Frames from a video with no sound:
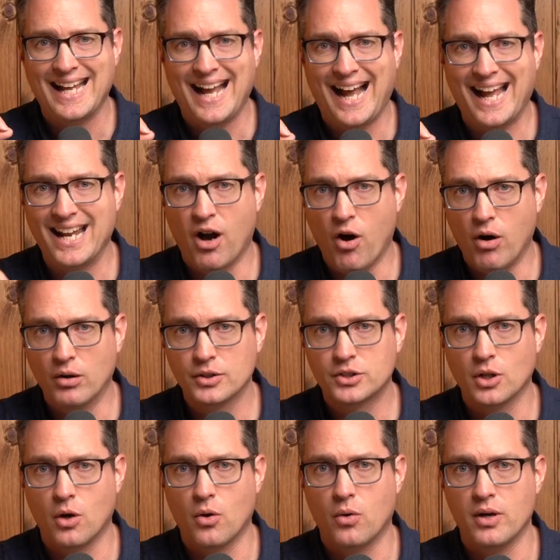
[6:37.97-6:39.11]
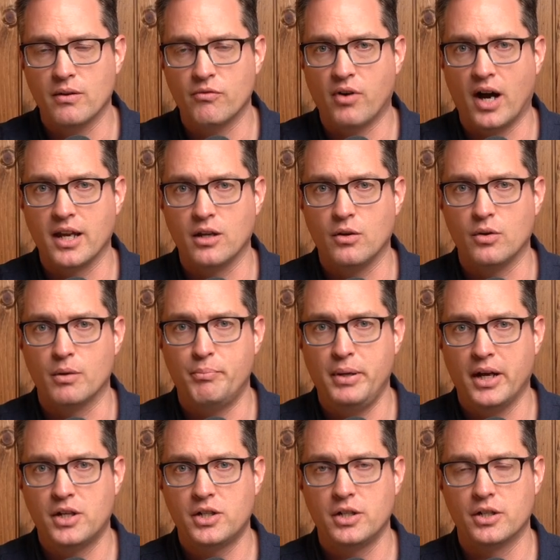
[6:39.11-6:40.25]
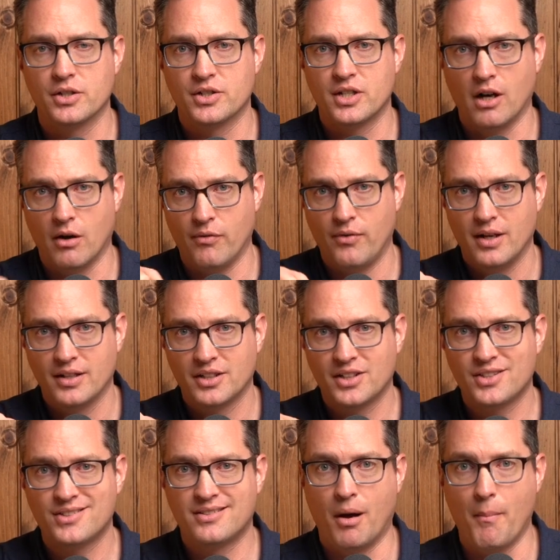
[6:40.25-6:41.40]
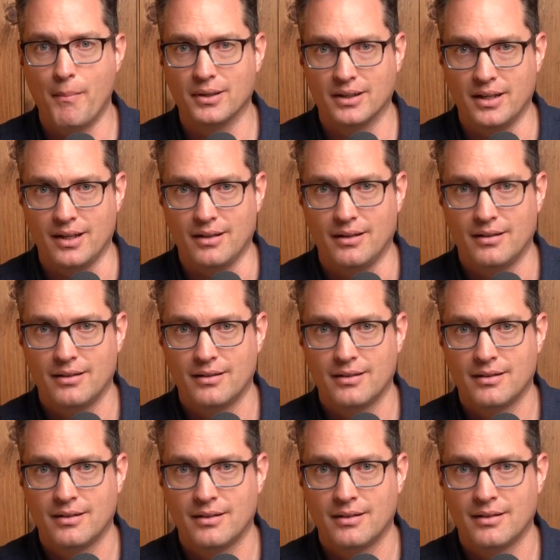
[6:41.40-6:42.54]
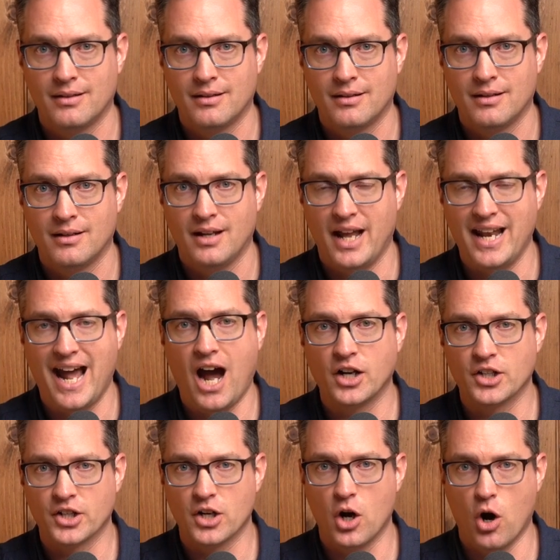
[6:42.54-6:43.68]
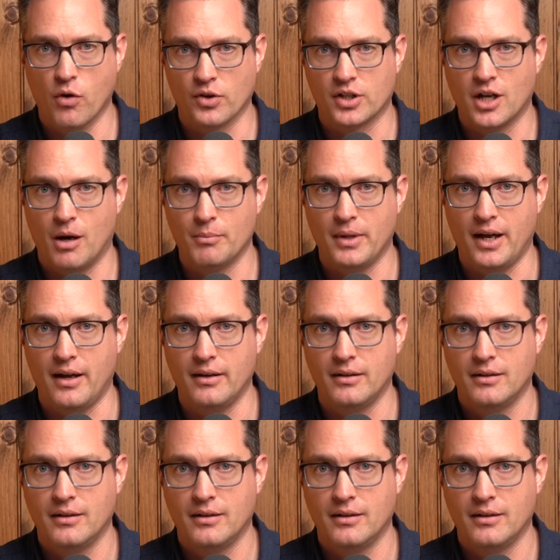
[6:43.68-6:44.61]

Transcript: I'd also invite you to picture yourself stumbling and how you're going to overcome that.